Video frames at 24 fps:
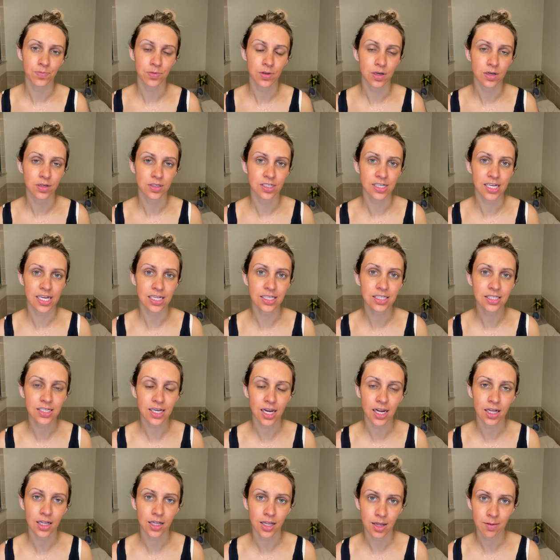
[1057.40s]
skin
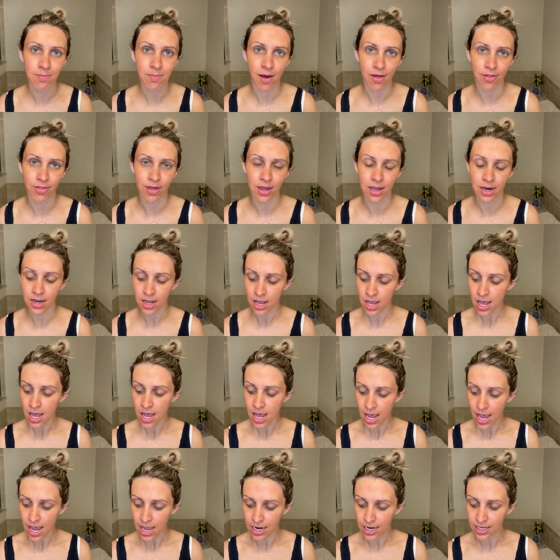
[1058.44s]
cycling method.
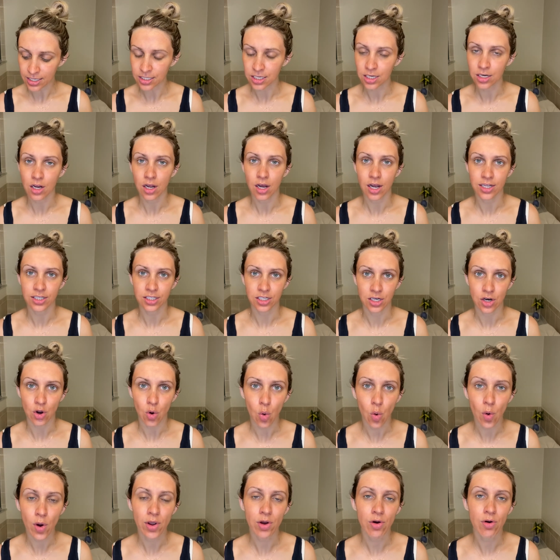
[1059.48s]
And it's an
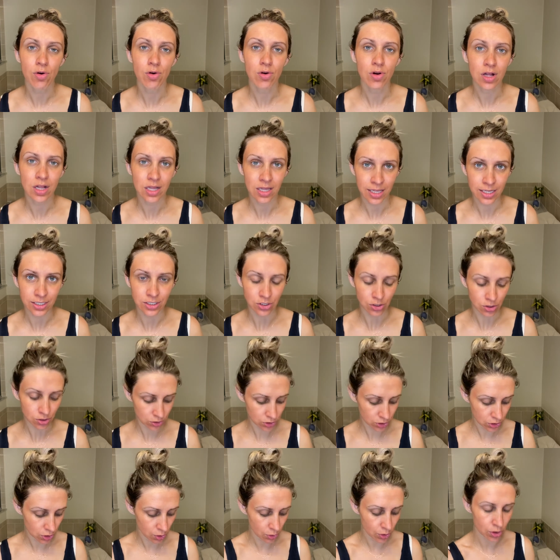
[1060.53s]
oil cleanser.
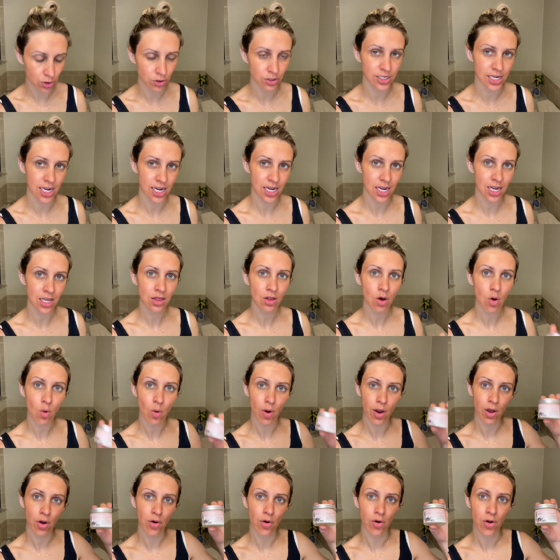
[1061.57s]
So you're taking the
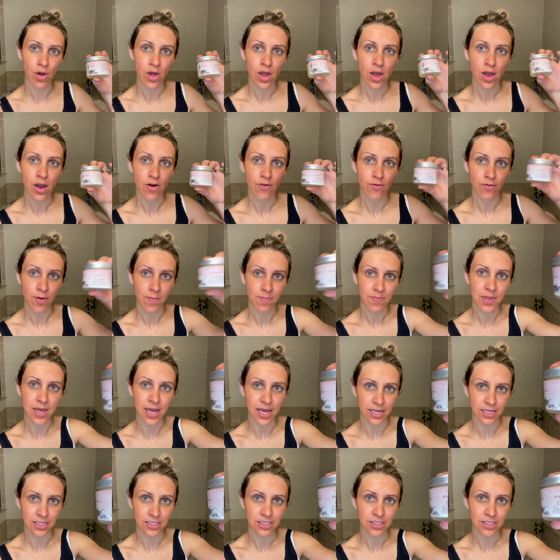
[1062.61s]
oil from
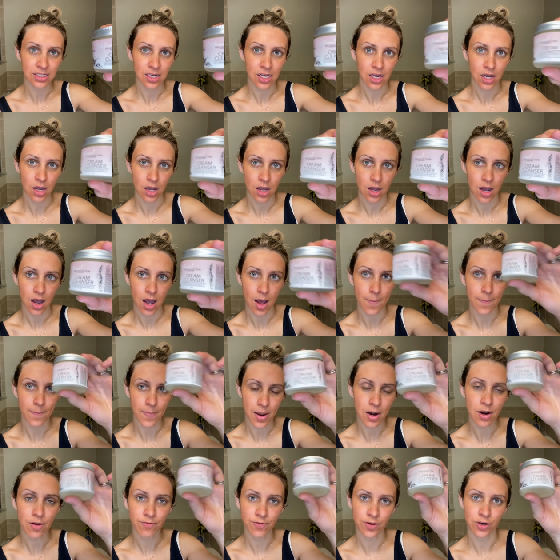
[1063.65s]
this, a
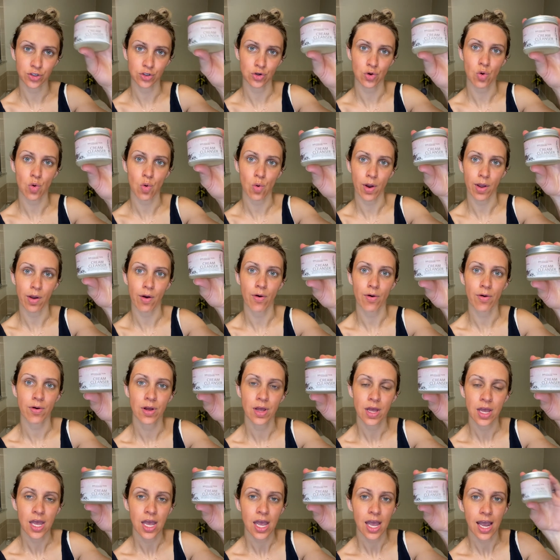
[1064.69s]
beneficial oil,
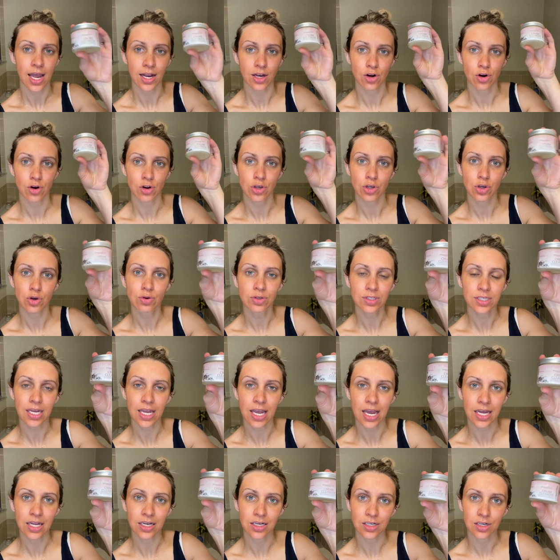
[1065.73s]
and you're using
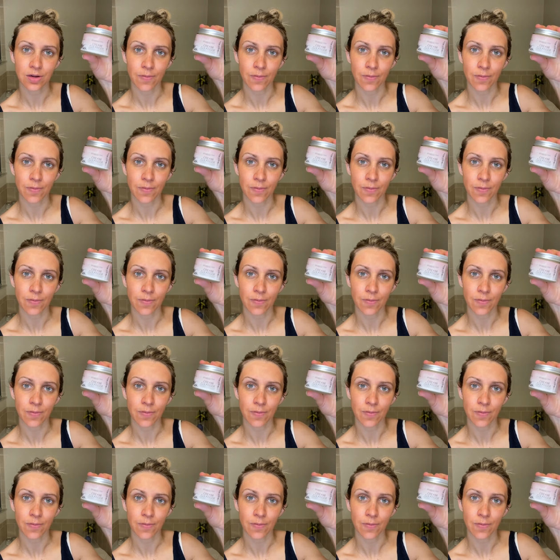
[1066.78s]
it